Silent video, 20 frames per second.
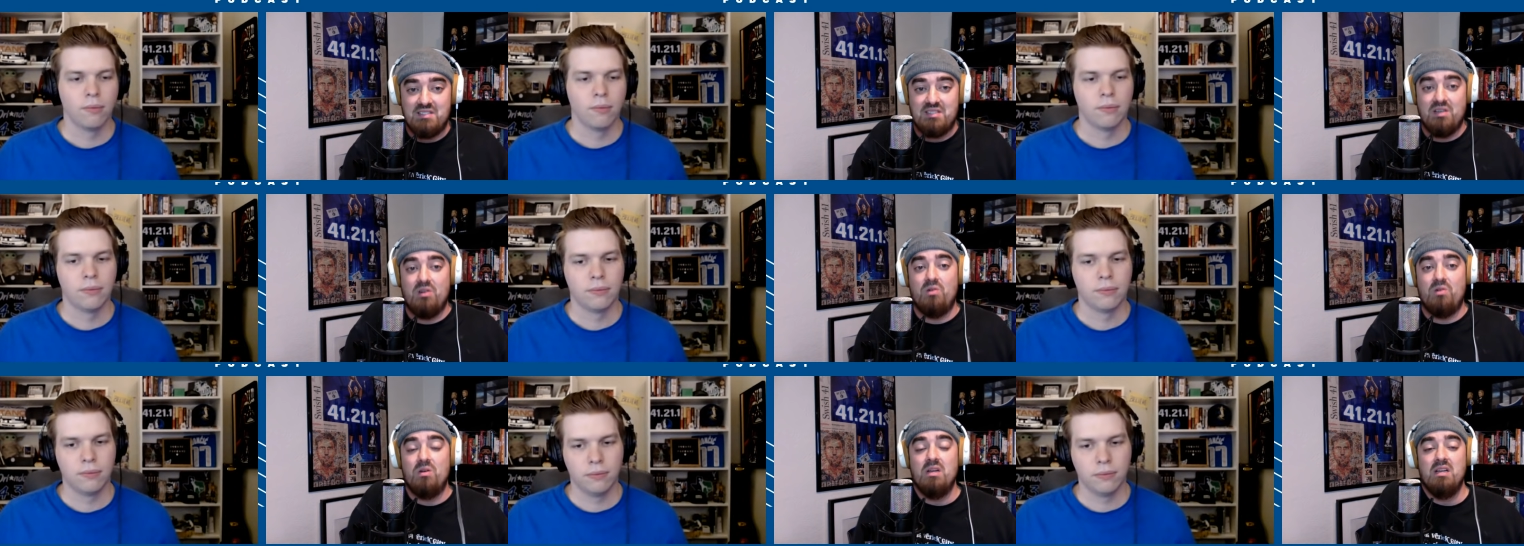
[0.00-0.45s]

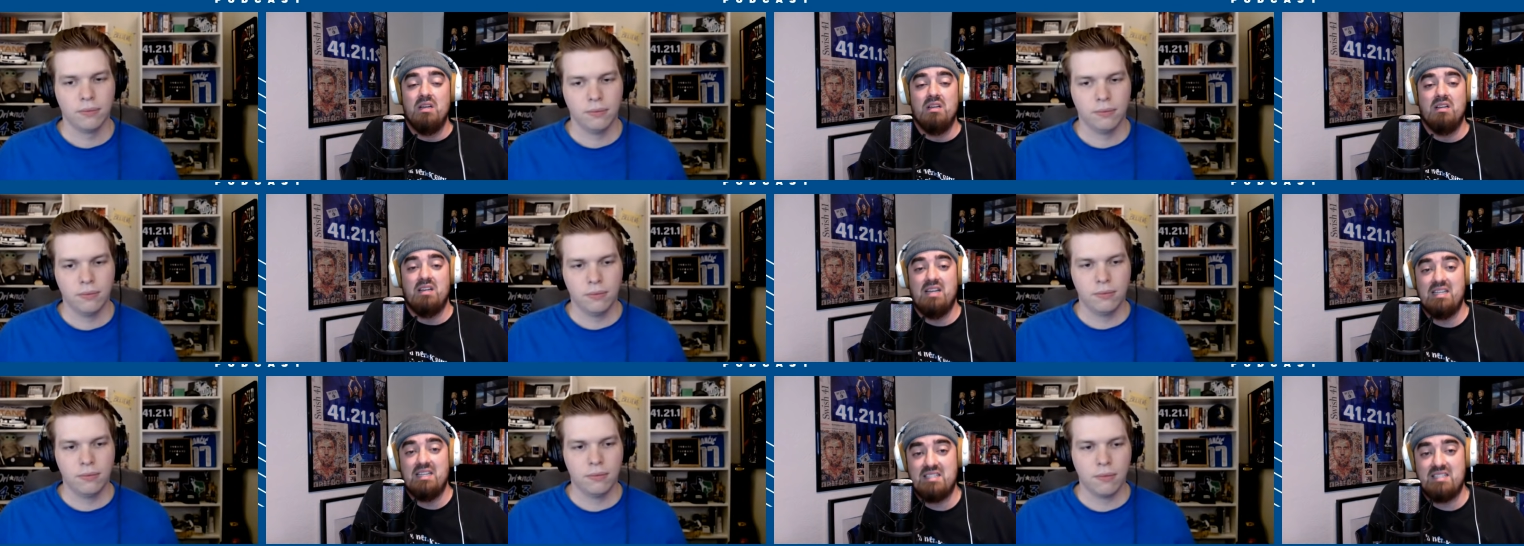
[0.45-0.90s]
Speaker 1: So
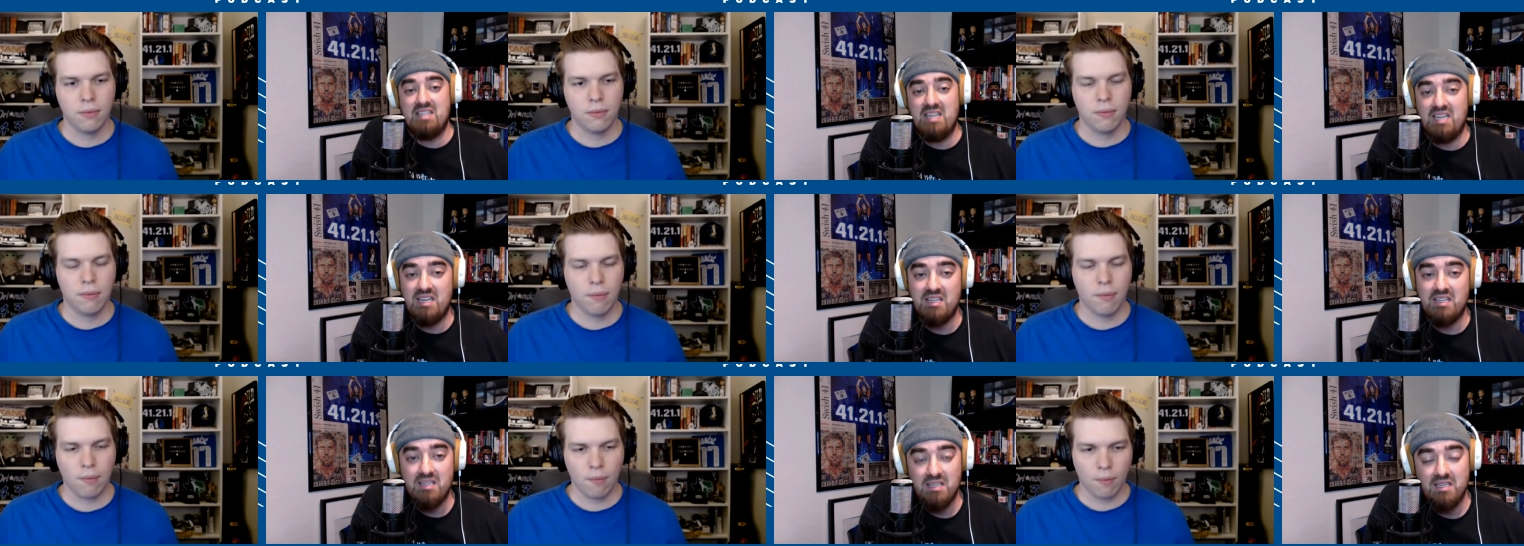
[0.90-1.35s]
it's
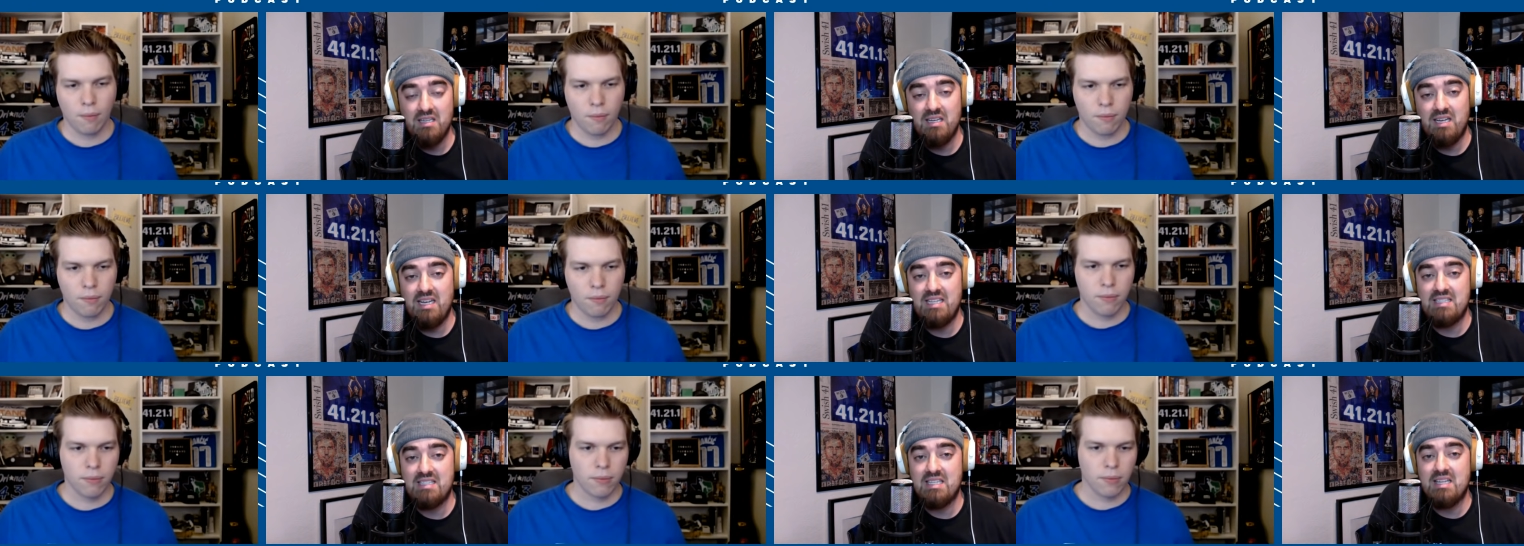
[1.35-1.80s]
a,
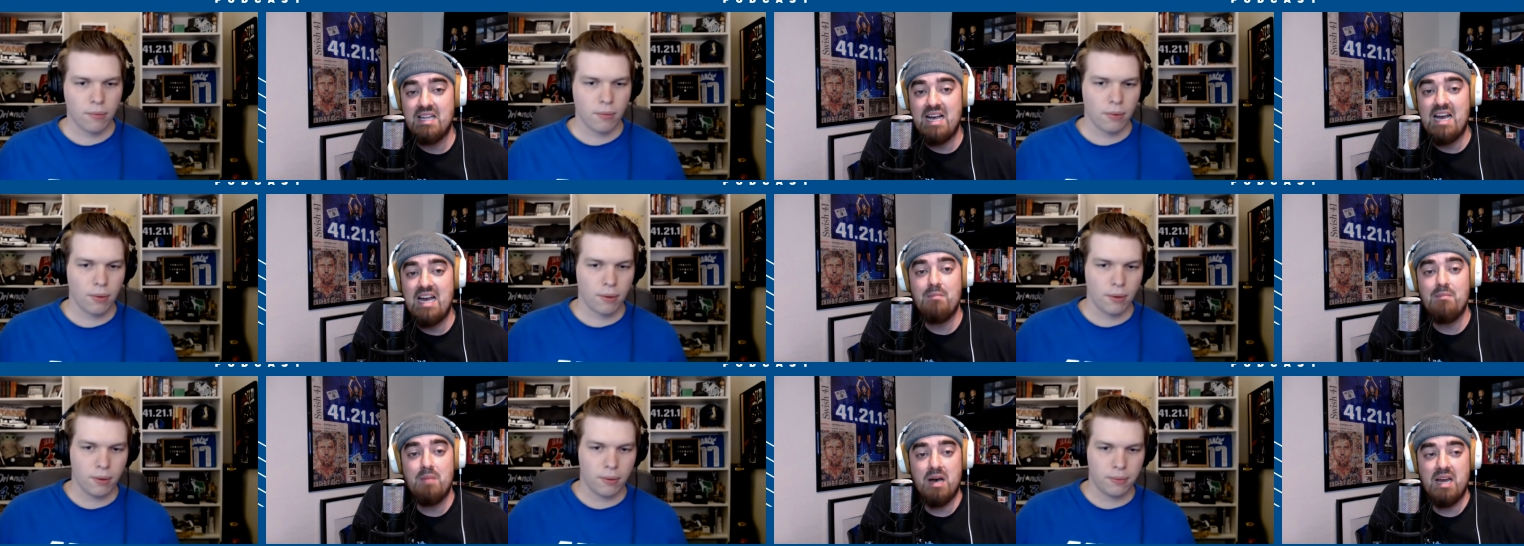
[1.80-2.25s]
it's a
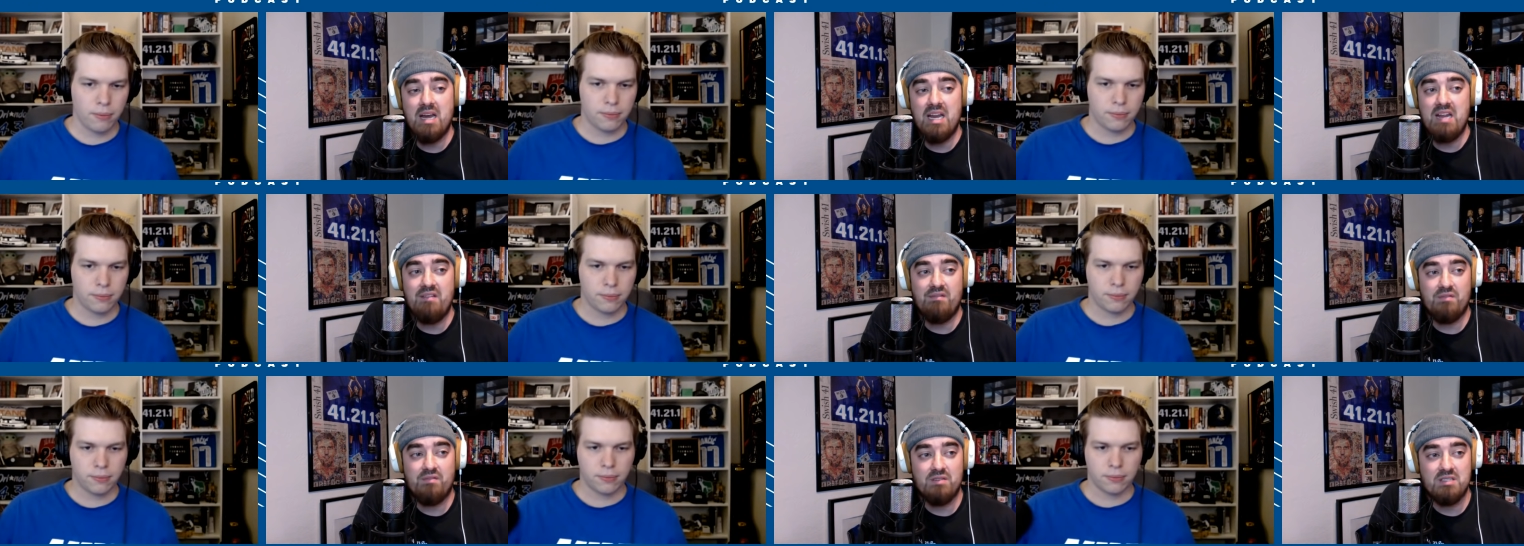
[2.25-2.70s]
lot of
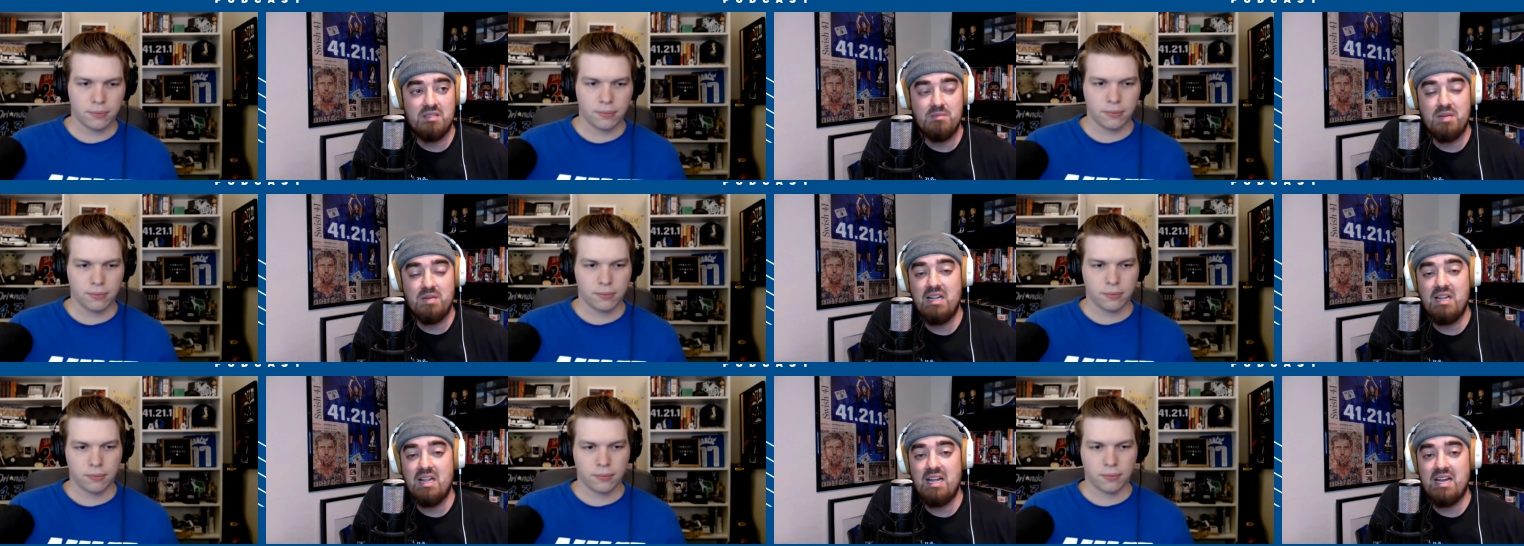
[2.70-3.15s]
money for
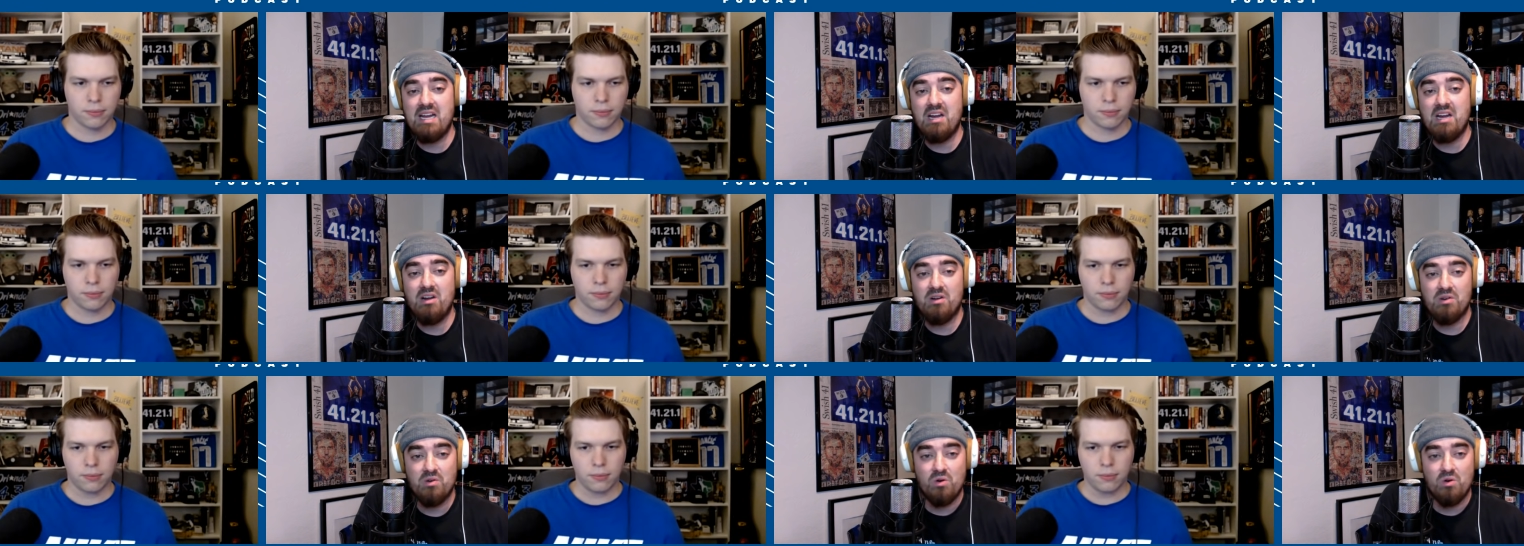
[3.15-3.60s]
somebody like
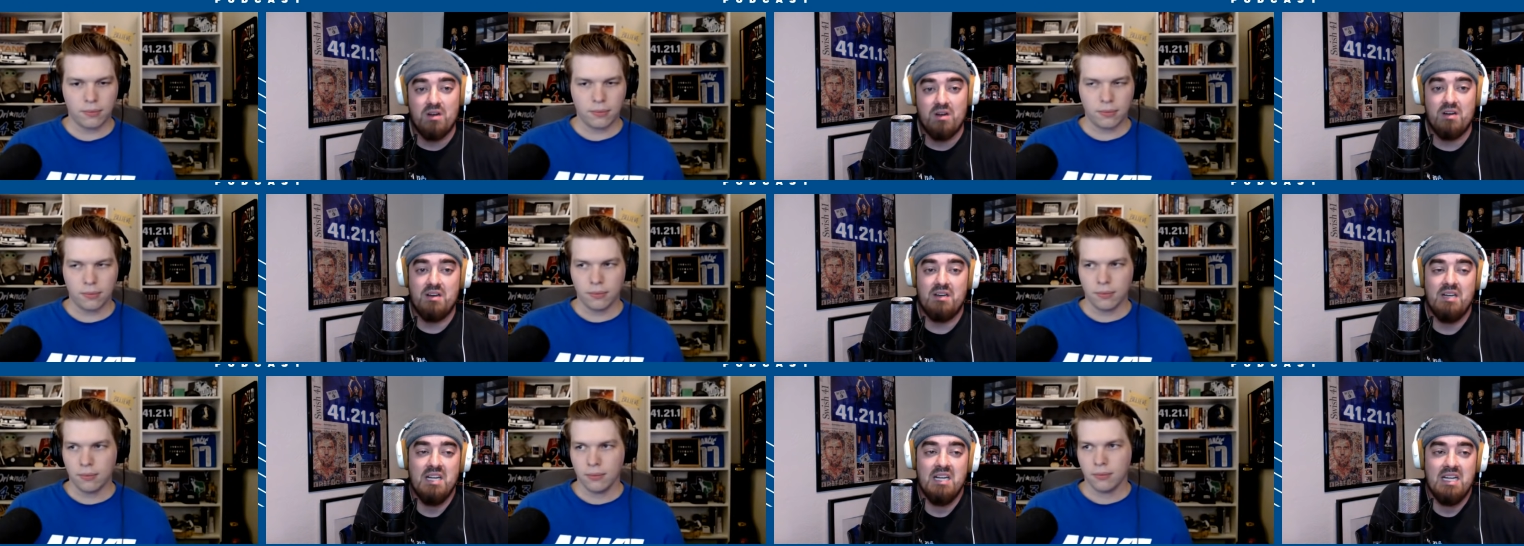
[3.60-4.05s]
Eric
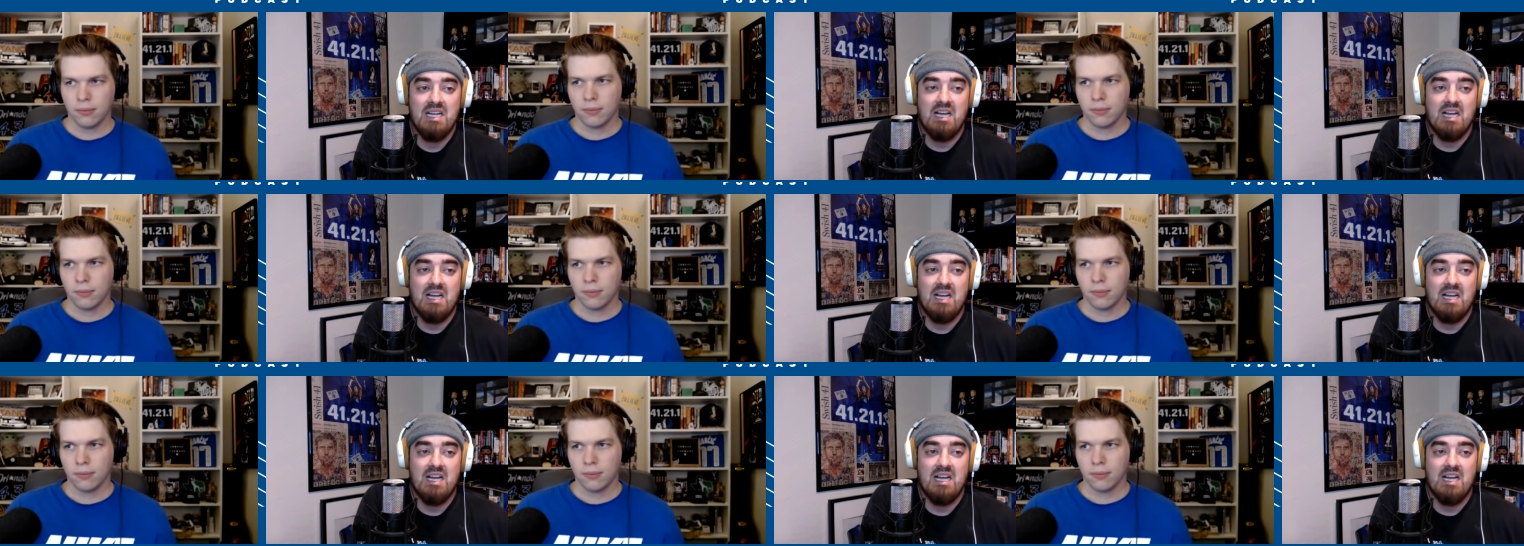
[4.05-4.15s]
Gordon.